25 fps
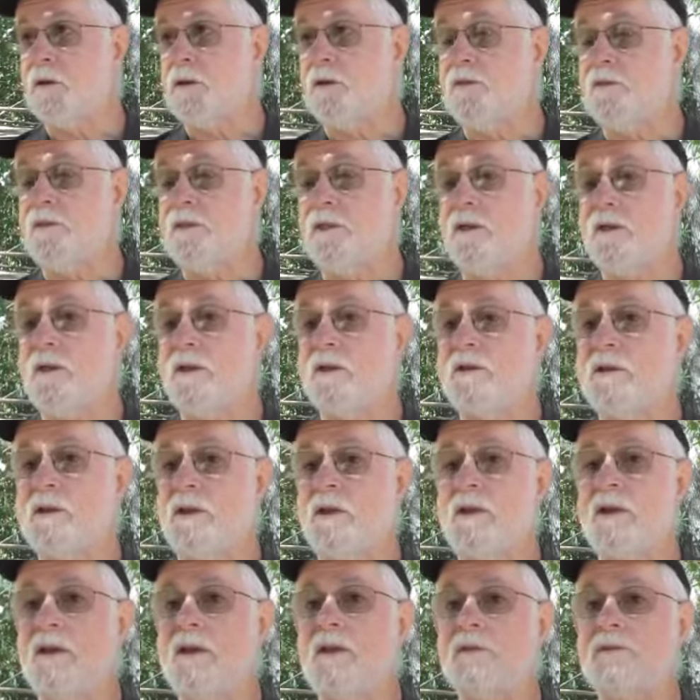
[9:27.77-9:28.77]
then
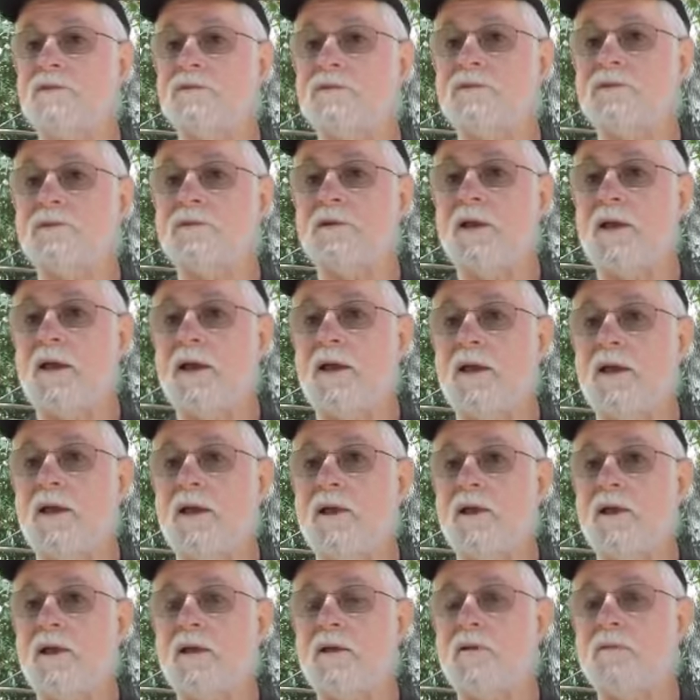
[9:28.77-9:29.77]
it's
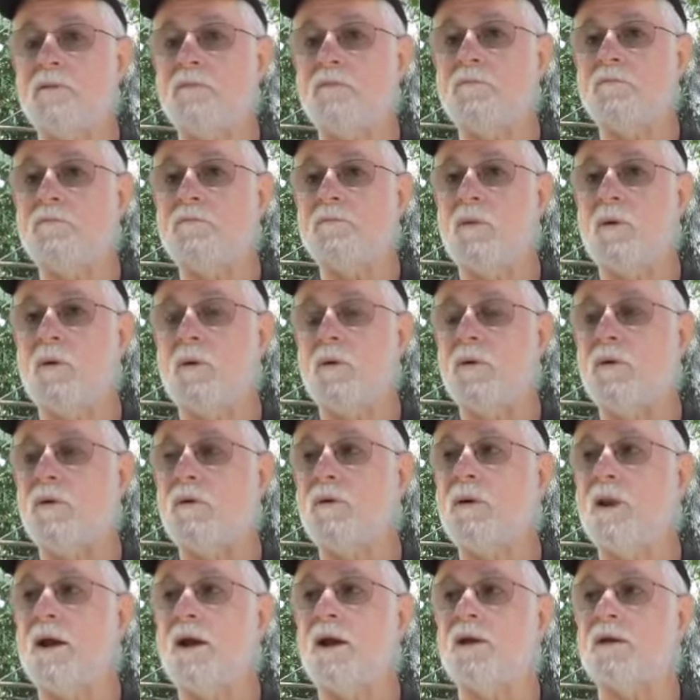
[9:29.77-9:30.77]

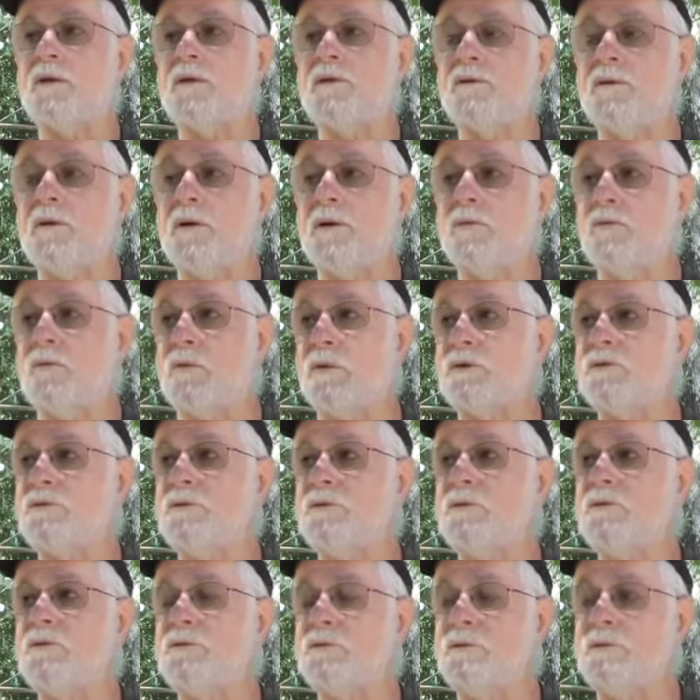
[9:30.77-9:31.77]
more like what
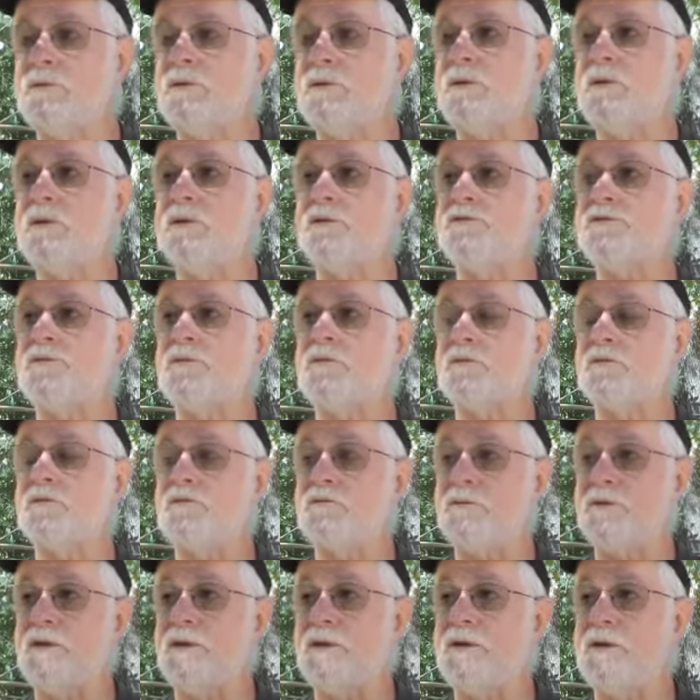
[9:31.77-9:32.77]
you're doing is you're
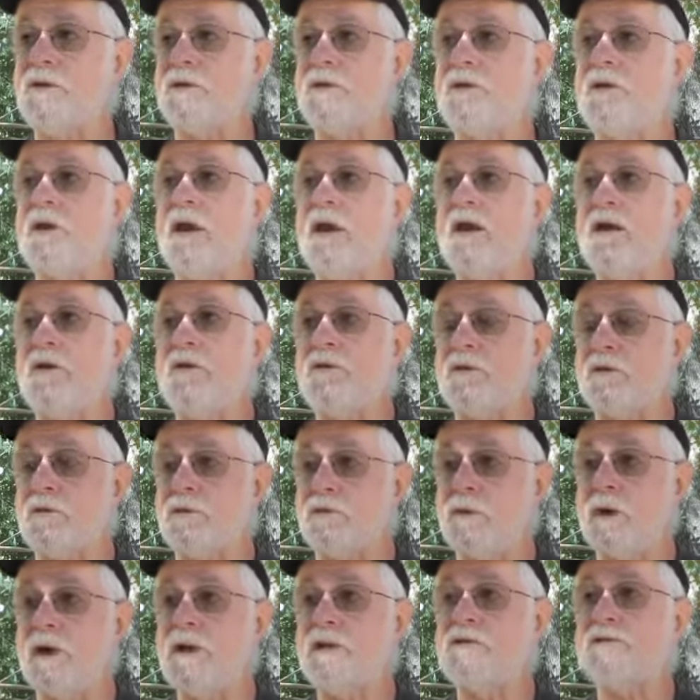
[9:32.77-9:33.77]
feeding the
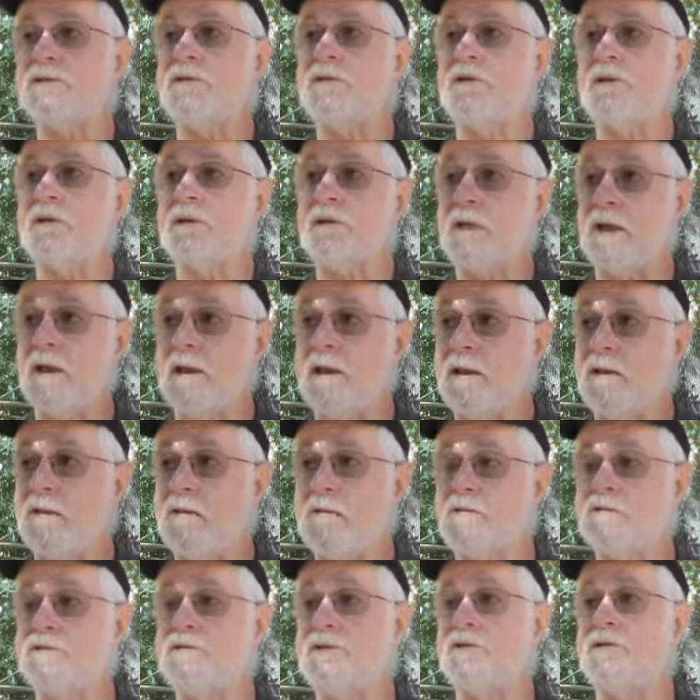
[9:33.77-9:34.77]
resonant
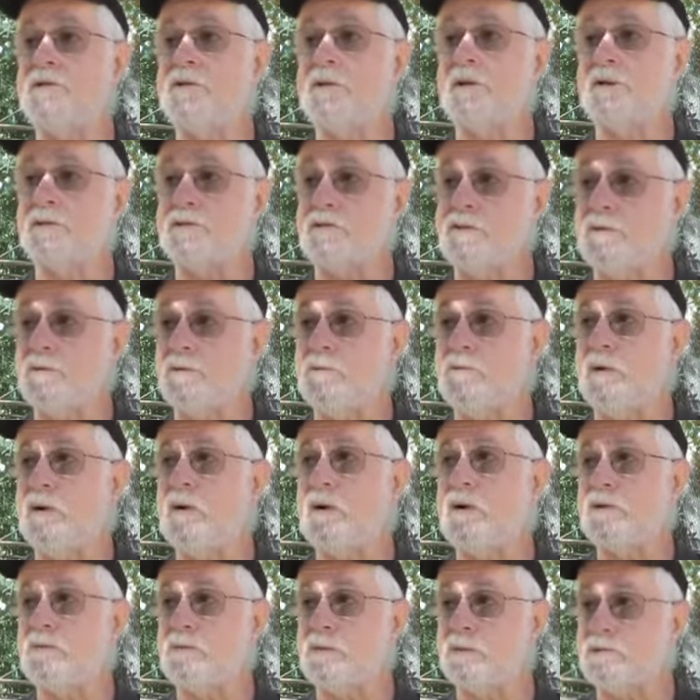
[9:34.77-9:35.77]
energy that you
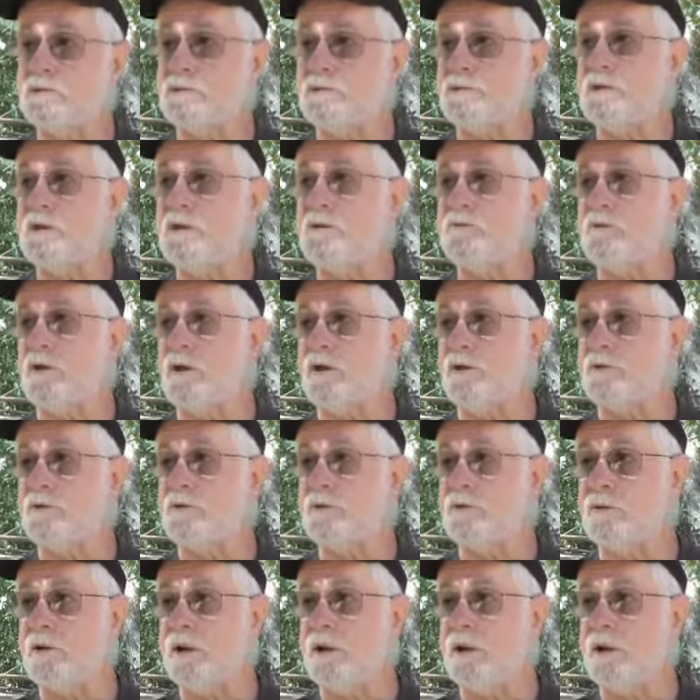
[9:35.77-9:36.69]
want to achieve on your land.